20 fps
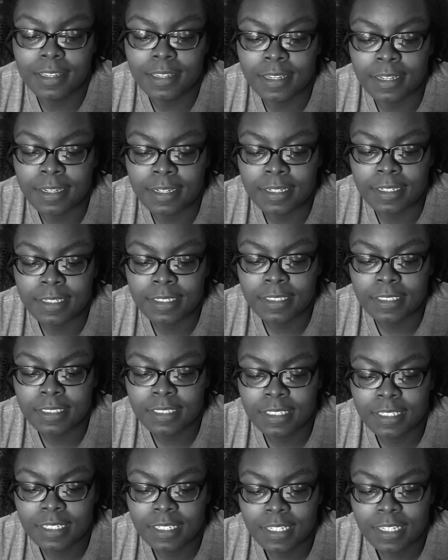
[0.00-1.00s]
uh,
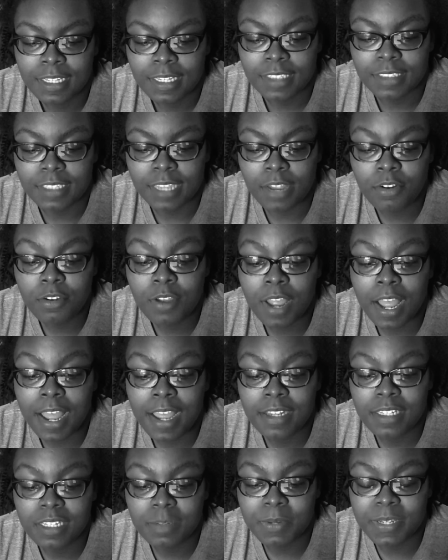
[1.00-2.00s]
is how do
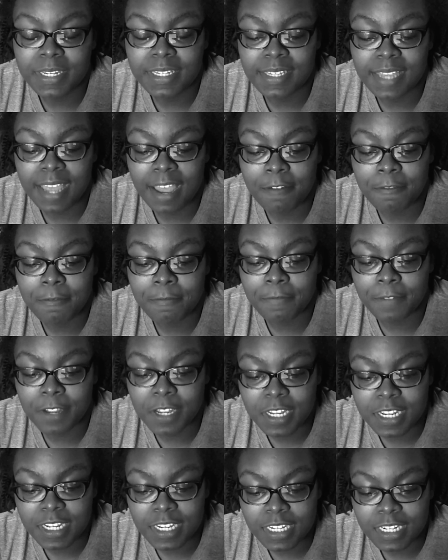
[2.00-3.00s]
INTPs have
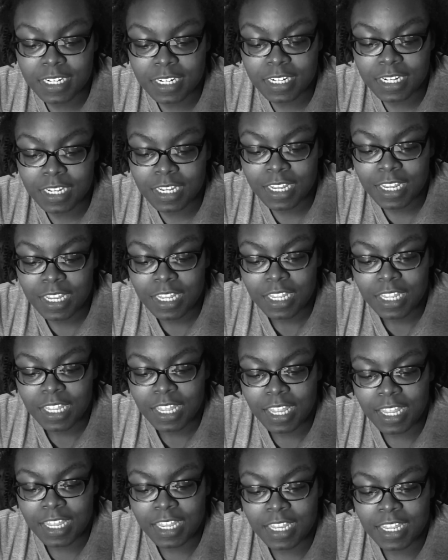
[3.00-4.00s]
fun?
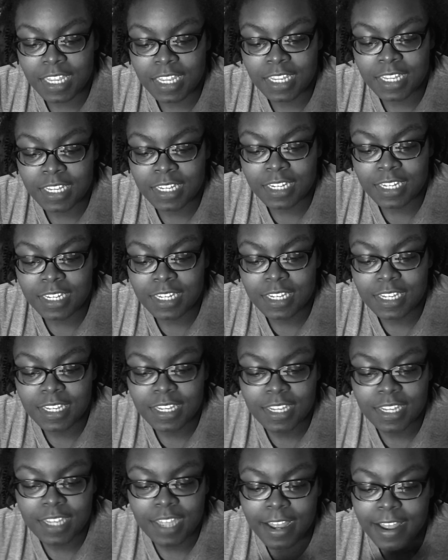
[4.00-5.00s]
And
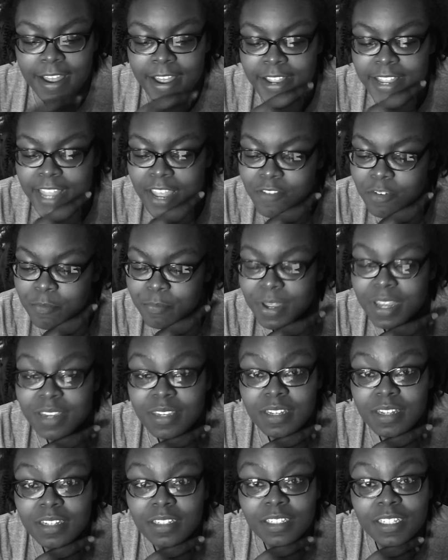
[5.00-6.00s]
I gave a
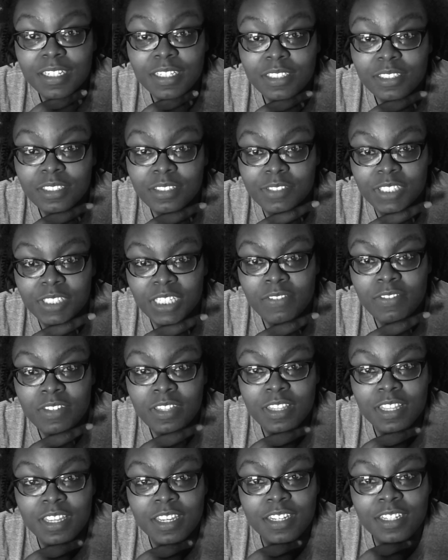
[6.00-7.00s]
basic list of 7
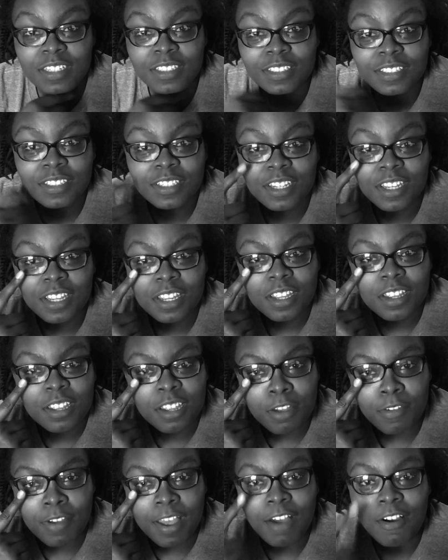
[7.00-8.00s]
things
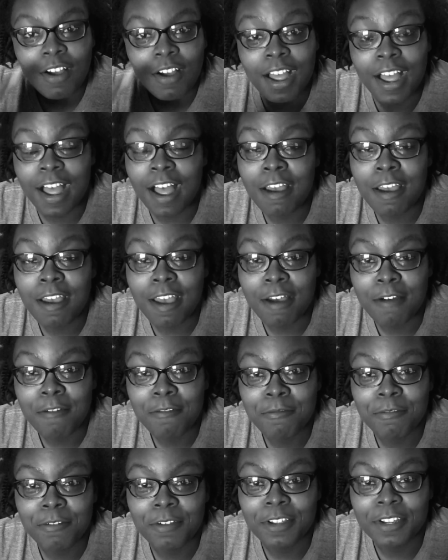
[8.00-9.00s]
of how I have
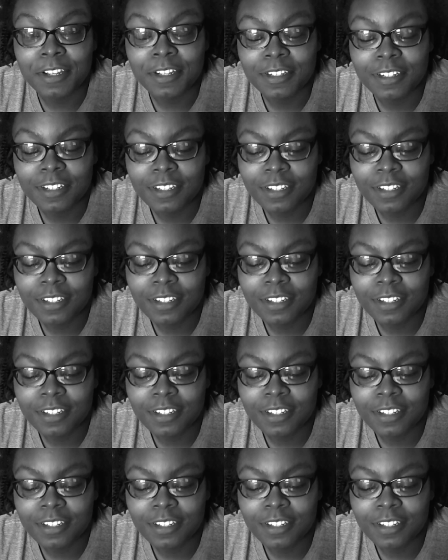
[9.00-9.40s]
fun.